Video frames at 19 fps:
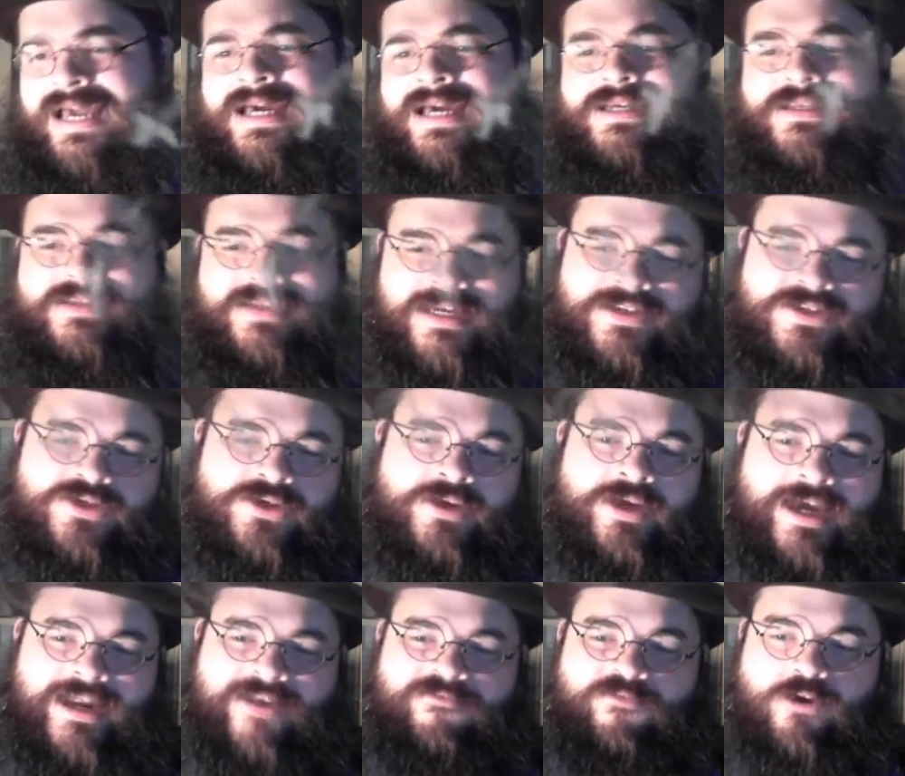
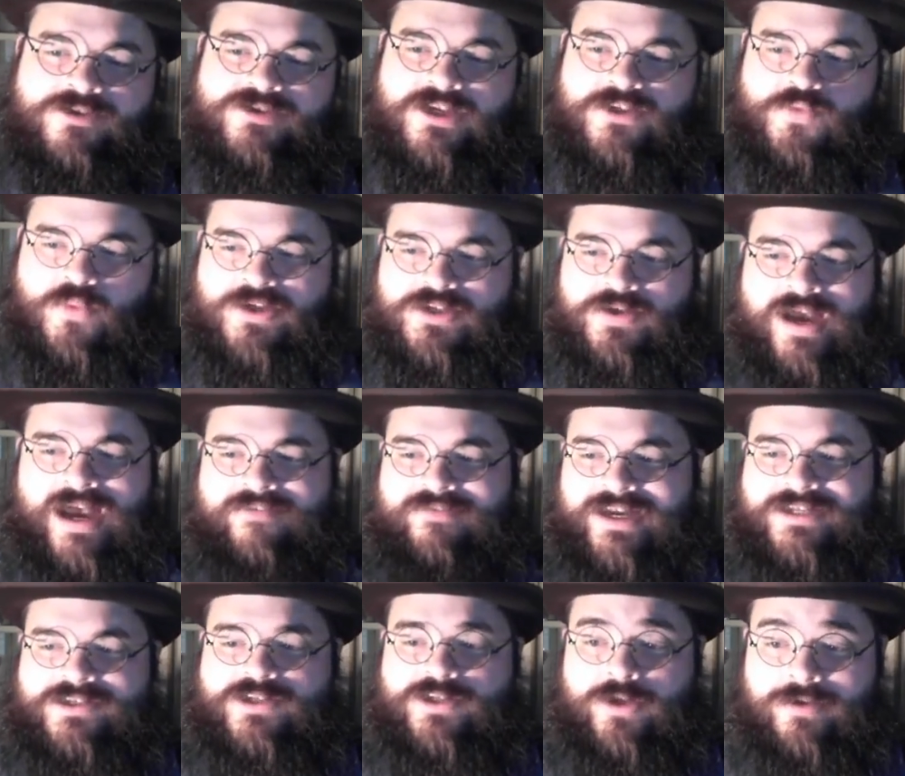Sensuna84 says, What do you have
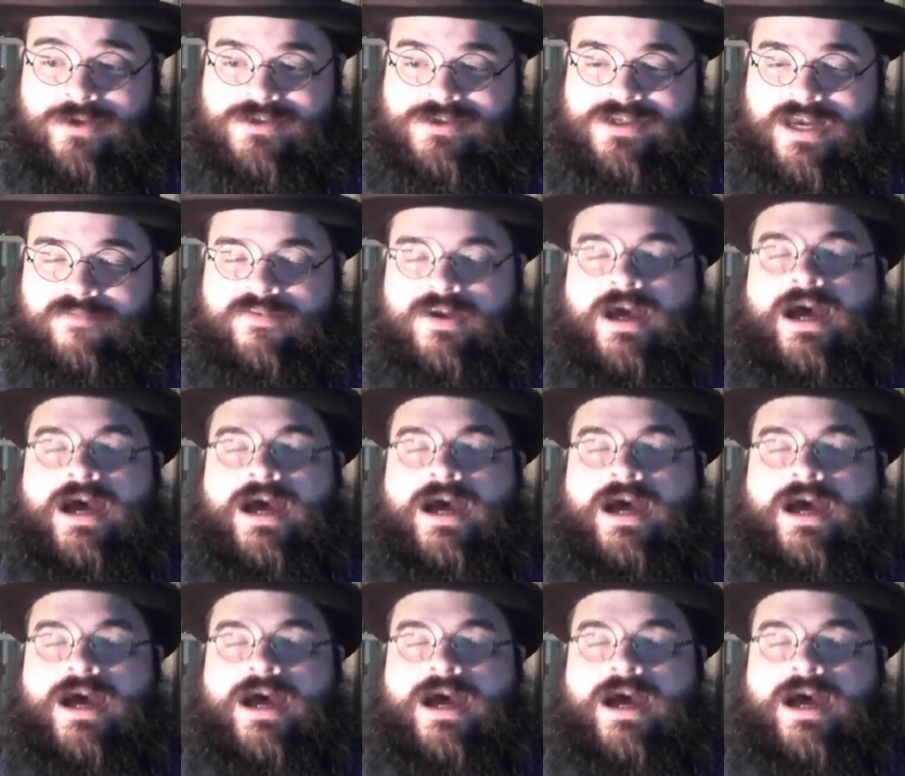against UNICEF?